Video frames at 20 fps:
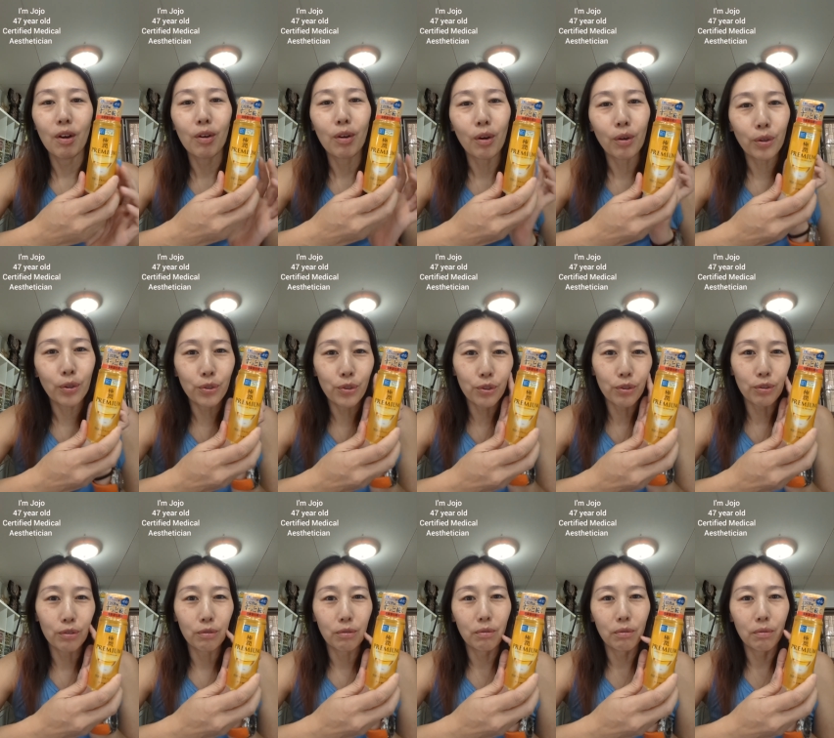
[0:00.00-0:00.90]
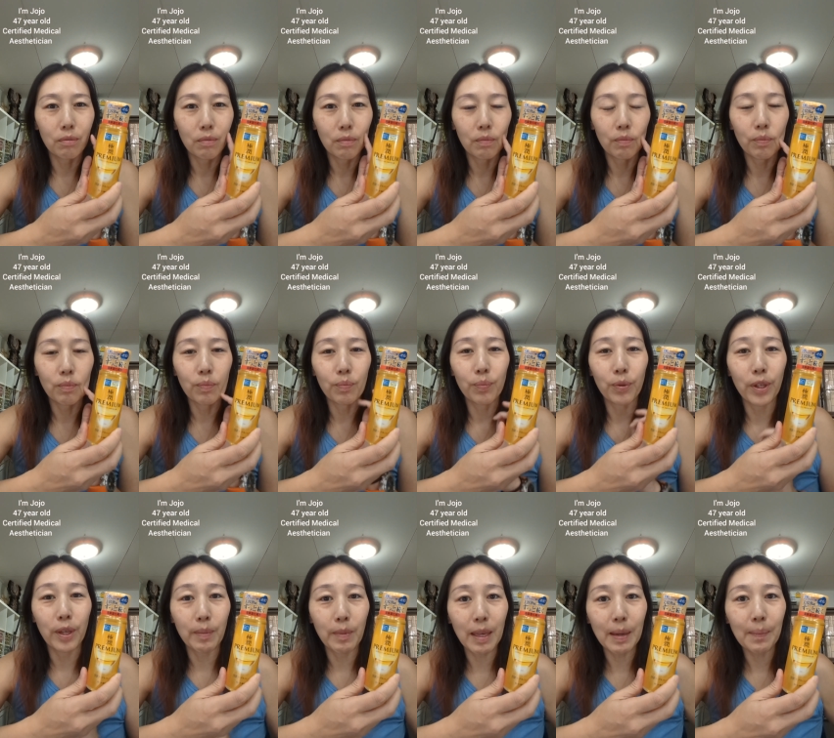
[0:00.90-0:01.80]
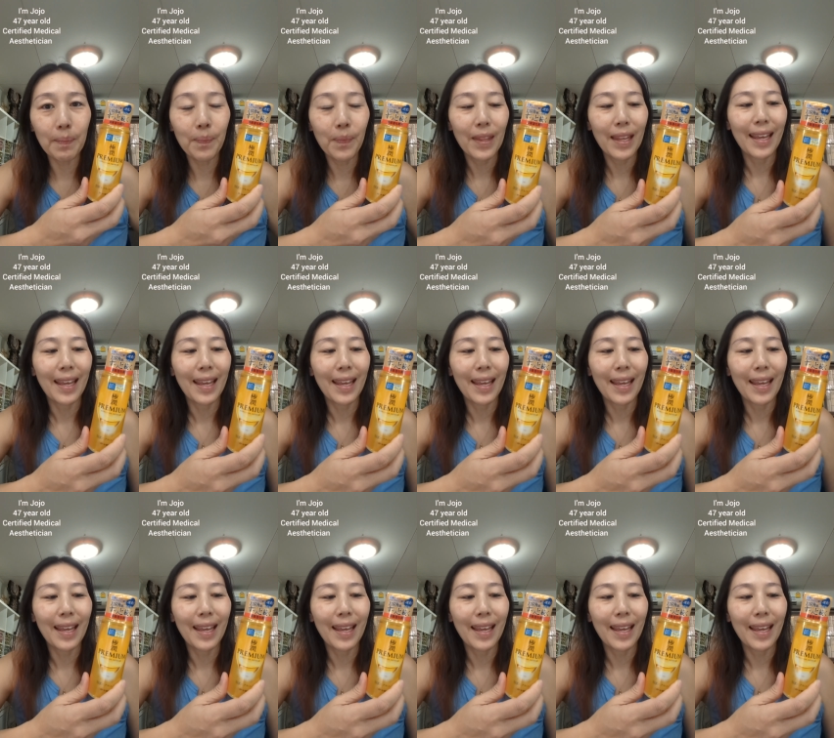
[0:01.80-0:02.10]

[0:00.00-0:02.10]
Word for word: Gokujun Premium.